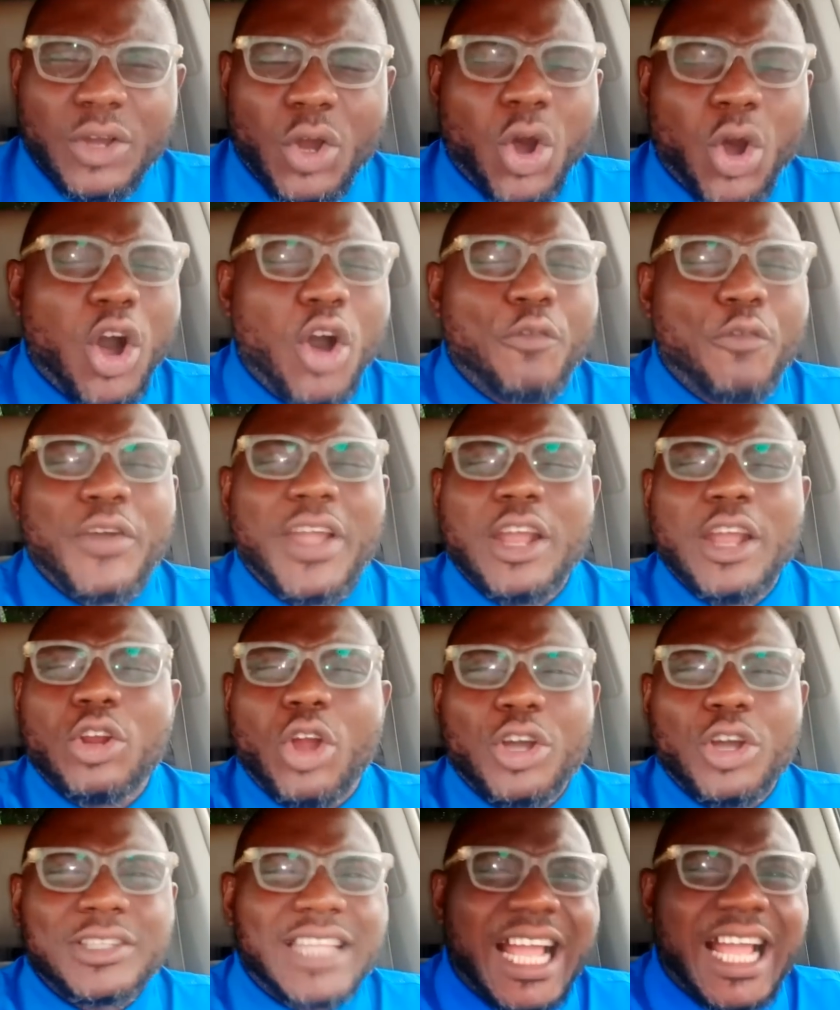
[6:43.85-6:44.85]
Oh, for a
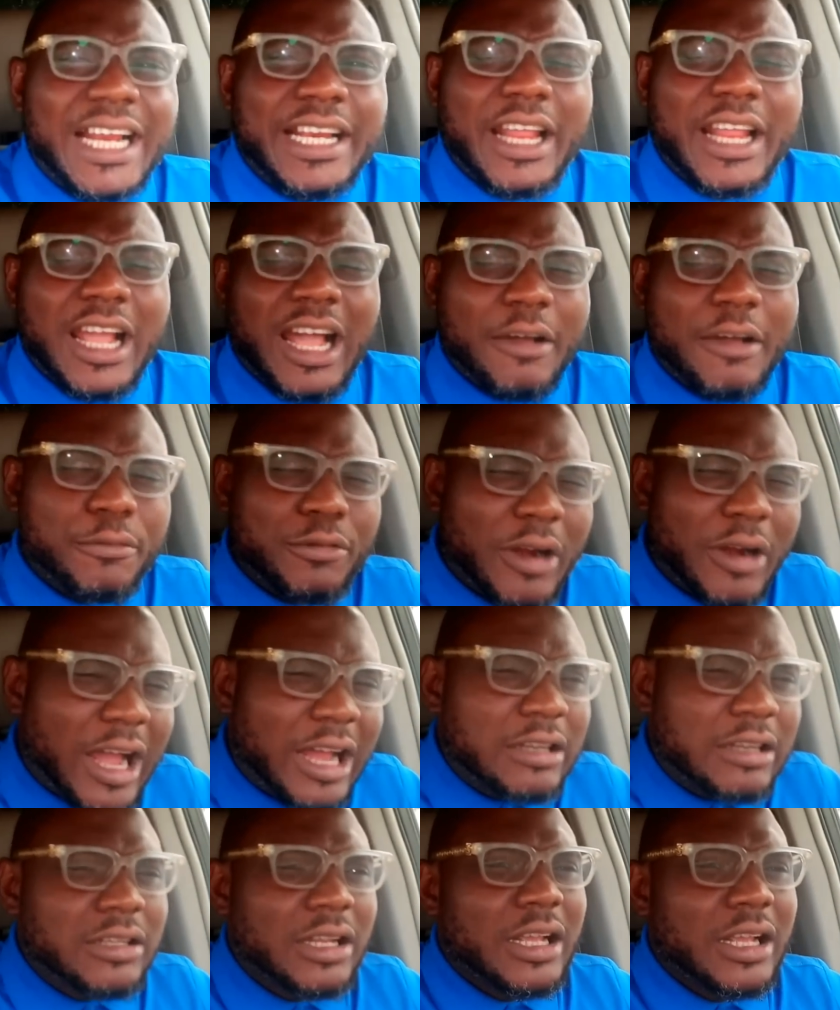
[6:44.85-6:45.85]
long time they have
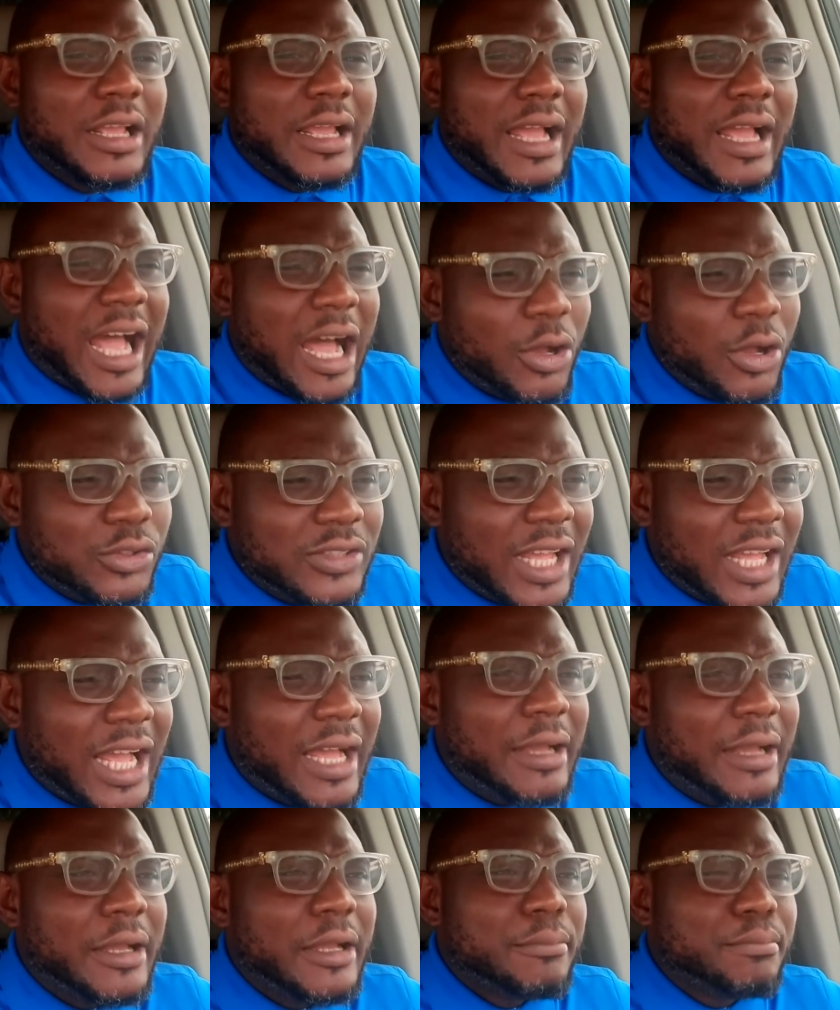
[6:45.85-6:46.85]
run
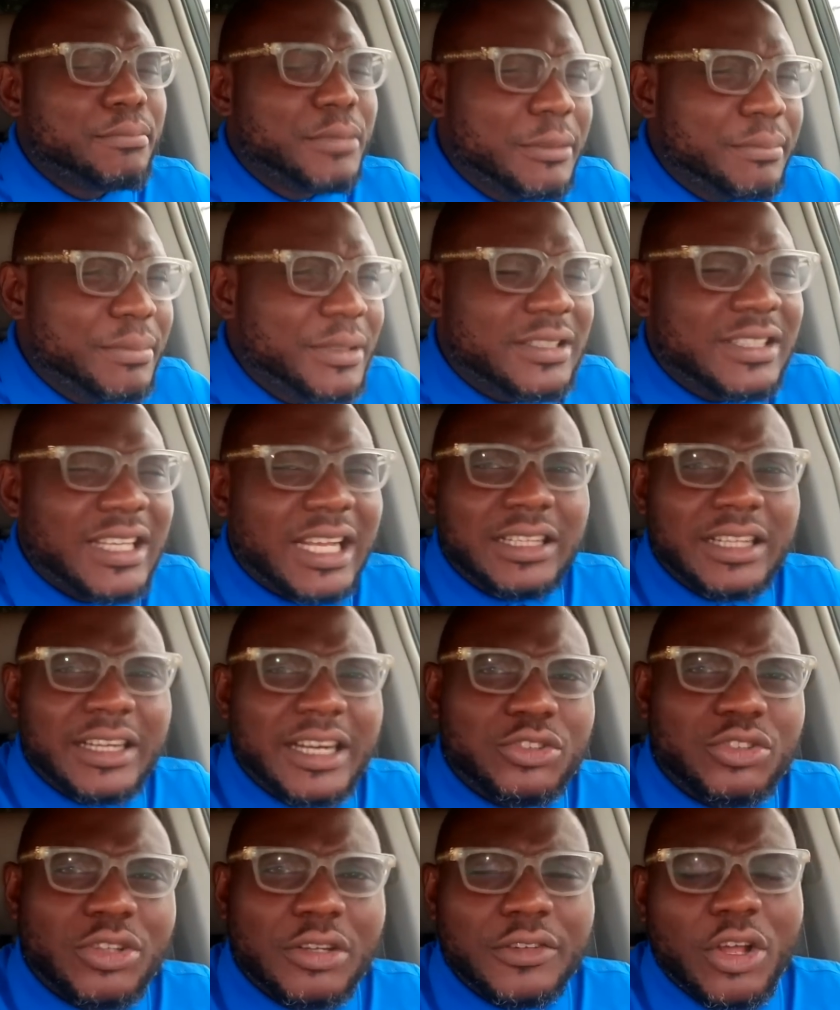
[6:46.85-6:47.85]
Hausa, BBC and
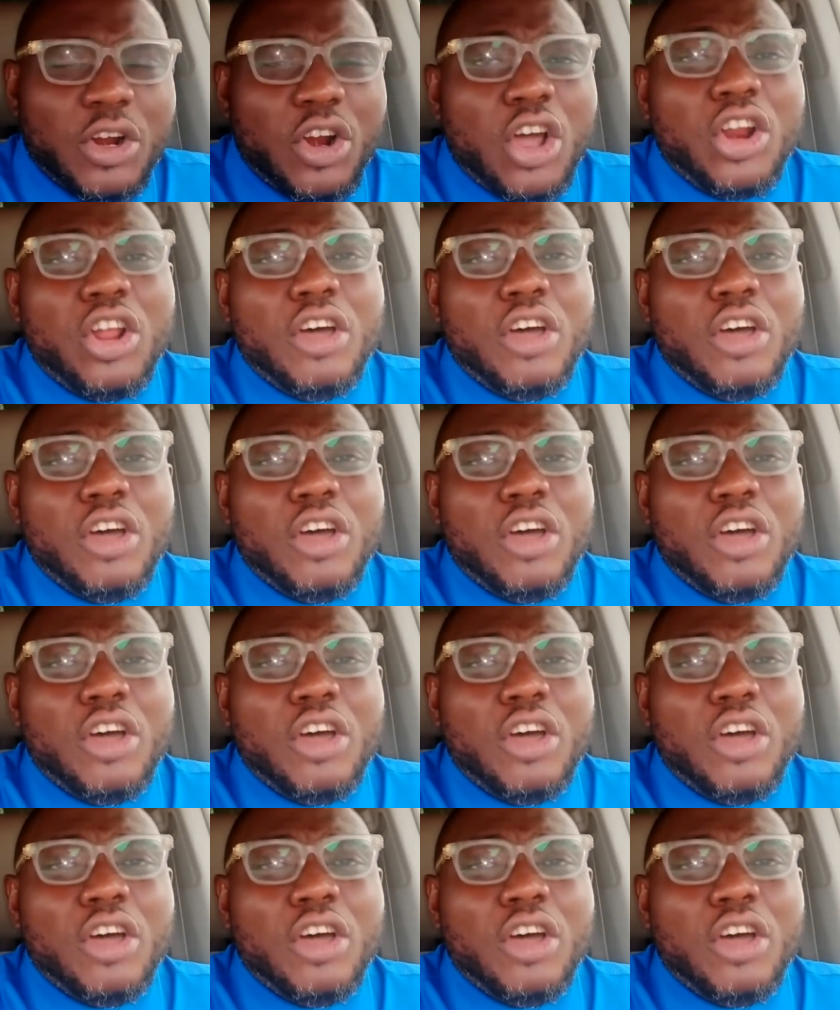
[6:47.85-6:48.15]
the rest of them.